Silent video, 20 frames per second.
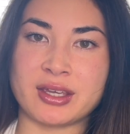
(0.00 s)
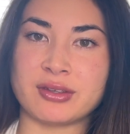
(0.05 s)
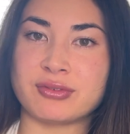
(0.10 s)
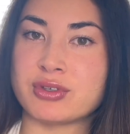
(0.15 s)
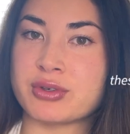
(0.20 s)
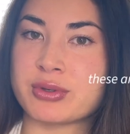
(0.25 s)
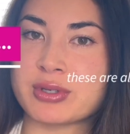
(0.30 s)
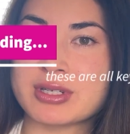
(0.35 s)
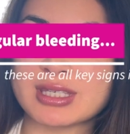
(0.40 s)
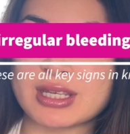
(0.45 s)
If you
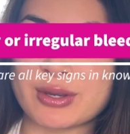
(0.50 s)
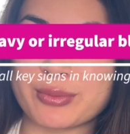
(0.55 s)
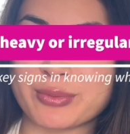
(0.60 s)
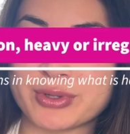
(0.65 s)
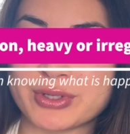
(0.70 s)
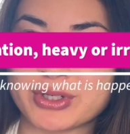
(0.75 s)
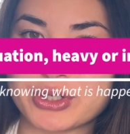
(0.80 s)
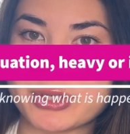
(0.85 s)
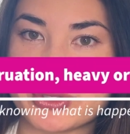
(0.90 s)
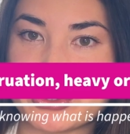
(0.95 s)
are
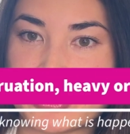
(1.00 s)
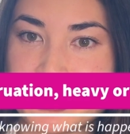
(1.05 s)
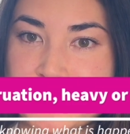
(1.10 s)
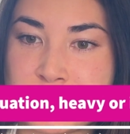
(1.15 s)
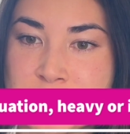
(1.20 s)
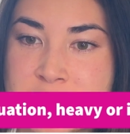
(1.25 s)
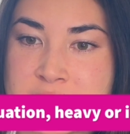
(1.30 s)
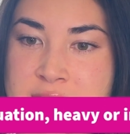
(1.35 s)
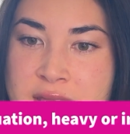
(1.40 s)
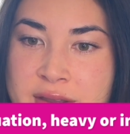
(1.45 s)
someone
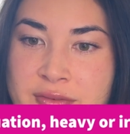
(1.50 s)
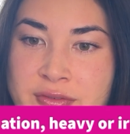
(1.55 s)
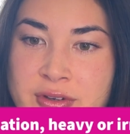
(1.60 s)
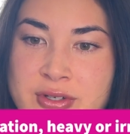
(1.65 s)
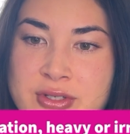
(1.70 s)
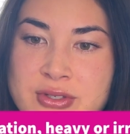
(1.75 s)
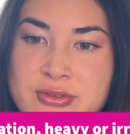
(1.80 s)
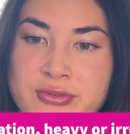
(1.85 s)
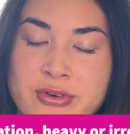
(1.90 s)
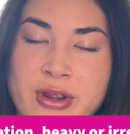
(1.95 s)
who
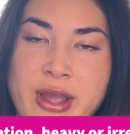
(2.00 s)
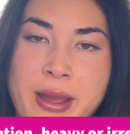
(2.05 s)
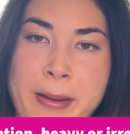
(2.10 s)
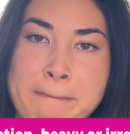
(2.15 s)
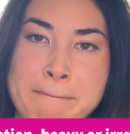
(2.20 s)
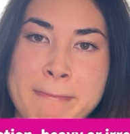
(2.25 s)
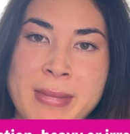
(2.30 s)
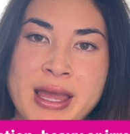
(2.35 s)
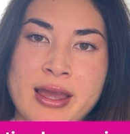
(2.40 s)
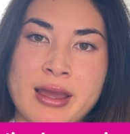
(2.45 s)
suffers
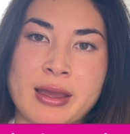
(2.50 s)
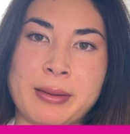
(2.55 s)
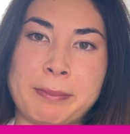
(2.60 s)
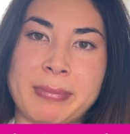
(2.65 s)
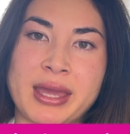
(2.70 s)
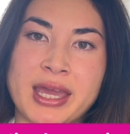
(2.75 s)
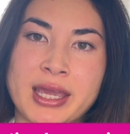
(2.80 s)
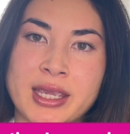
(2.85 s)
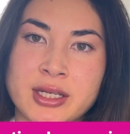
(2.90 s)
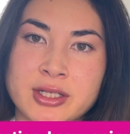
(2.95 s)
from
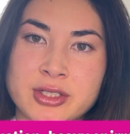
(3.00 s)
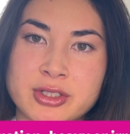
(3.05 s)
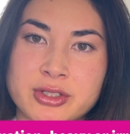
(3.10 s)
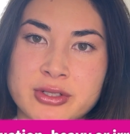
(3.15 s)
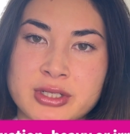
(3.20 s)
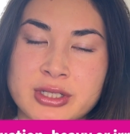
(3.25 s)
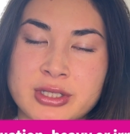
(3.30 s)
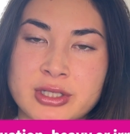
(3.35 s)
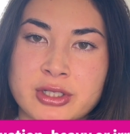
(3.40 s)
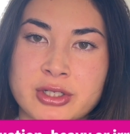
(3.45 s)
pain
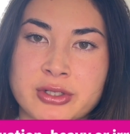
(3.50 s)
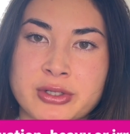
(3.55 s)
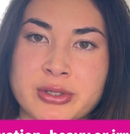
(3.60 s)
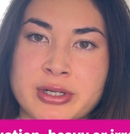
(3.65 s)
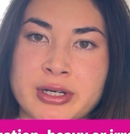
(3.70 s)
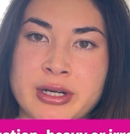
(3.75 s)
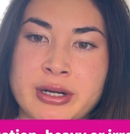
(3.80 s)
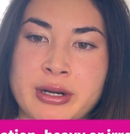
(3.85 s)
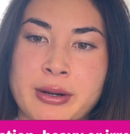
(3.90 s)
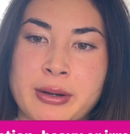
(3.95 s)
during
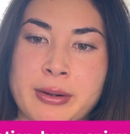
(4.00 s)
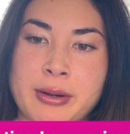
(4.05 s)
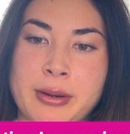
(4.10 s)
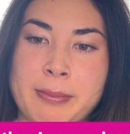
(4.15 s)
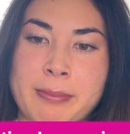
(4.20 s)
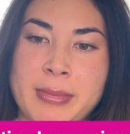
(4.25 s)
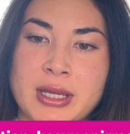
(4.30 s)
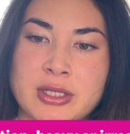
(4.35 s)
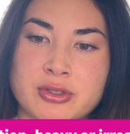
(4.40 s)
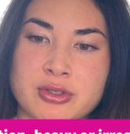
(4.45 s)
your
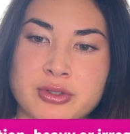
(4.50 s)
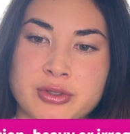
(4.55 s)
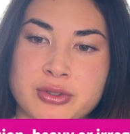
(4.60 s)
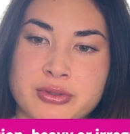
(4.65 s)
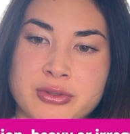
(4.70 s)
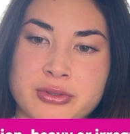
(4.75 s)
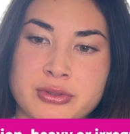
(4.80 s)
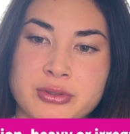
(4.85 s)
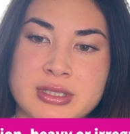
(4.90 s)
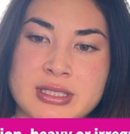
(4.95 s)

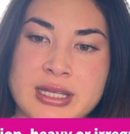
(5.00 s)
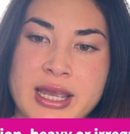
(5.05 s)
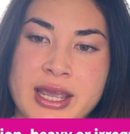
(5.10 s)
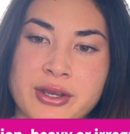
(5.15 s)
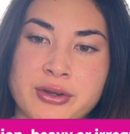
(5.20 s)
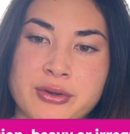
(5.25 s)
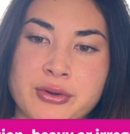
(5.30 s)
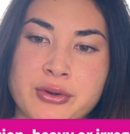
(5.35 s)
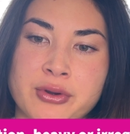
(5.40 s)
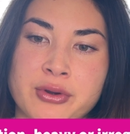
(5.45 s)
menstrual
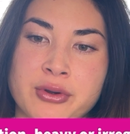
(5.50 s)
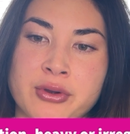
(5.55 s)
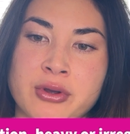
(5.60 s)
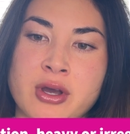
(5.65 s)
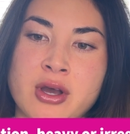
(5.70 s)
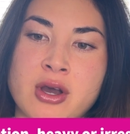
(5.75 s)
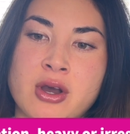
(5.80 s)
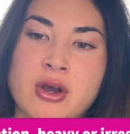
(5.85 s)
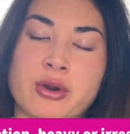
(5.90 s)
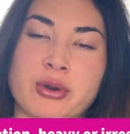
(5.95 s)
cycle
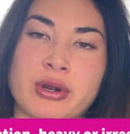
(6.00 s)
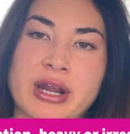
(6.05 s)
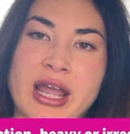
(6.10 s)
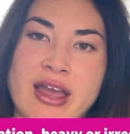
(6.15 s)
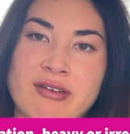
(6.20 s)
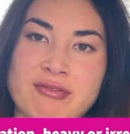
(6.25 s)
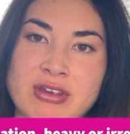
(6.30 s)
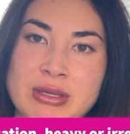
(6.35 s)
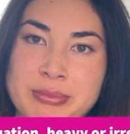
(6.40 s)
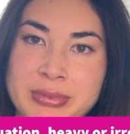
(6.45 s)
or
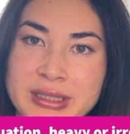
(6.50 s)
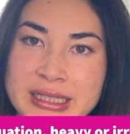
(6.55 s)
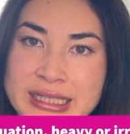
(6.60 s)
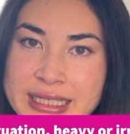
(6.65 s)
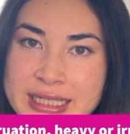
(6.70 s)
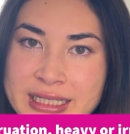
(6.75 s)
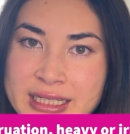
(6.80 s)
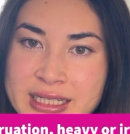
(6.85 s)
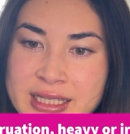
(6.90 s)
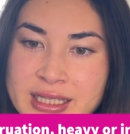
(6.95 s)
heavy
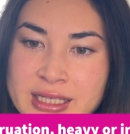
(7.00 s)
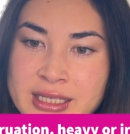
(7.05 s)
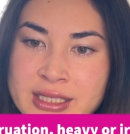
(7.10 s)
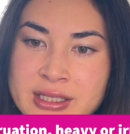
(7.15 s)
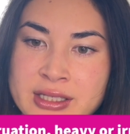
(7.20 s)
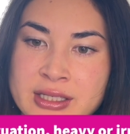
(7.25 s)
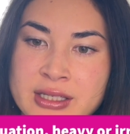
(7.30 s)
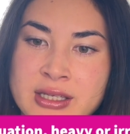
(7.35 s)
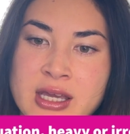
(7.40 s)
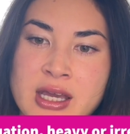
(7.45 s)

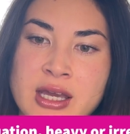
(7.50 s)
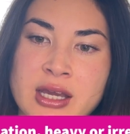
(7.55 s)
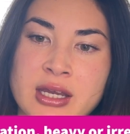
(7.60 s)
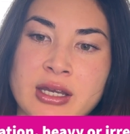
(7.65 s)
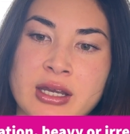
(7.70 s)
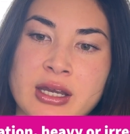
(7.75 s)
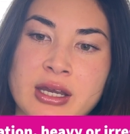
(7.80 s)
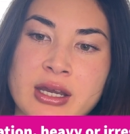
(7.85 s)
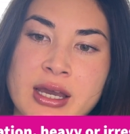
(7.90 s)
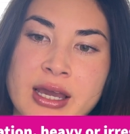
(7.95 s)
bleeding,
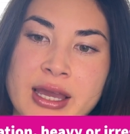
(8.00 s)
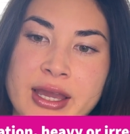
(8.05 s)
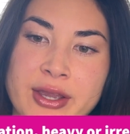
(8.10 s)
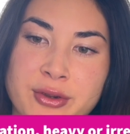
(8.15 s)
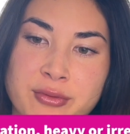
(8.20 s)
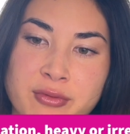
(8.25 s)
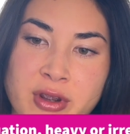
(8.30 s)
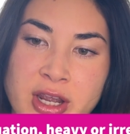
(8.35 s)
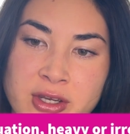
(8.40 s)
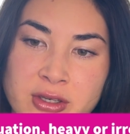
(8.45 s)

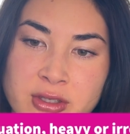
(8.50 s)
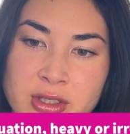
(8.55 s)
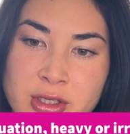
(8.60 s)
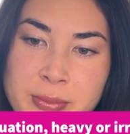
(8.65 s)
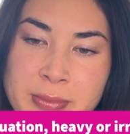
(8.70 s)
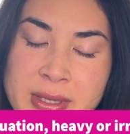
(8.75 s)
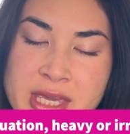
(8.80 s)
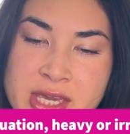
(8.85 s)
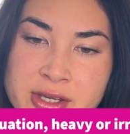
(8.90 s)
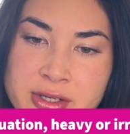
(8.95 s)
irregular
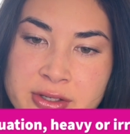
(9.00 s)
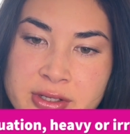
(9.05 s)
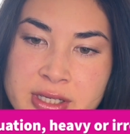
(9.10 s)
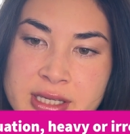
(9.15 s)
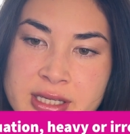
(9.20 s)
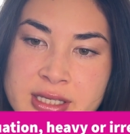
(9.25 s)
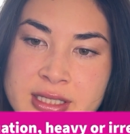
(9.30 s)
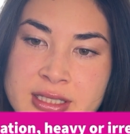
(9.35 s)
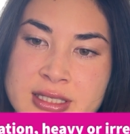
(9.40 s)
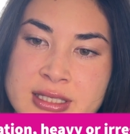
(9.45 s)

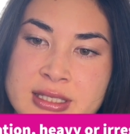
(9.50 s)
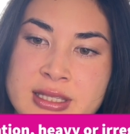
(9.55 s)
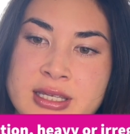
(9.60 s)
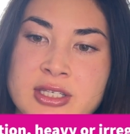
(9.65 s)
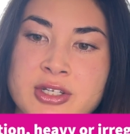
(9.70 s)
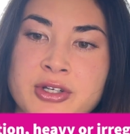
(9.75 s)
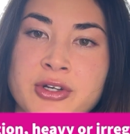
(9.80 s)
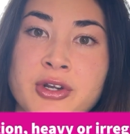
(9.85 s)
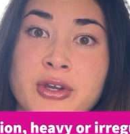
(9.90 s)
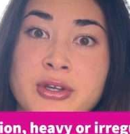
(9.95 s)
periods, these
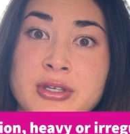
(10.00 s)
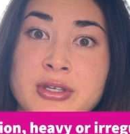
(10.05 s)
are all